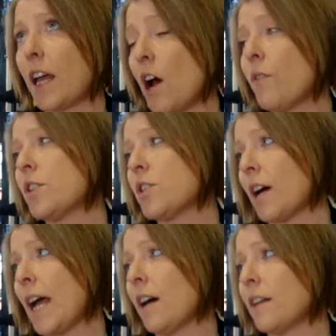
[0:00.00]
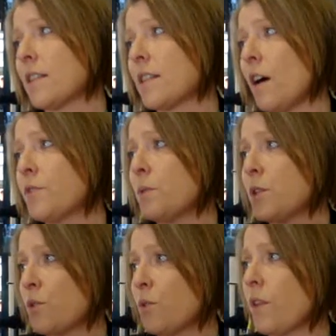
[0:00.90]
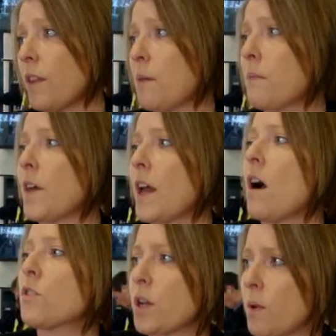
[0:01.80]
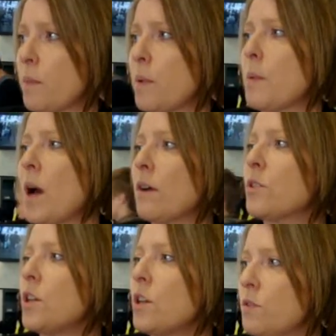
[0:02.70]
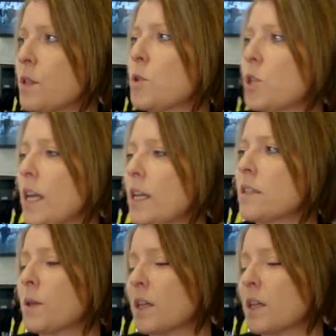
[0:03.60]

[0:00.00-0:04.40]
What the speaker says: encourage our gate line staff to ensure that they are showing people how to use the machines,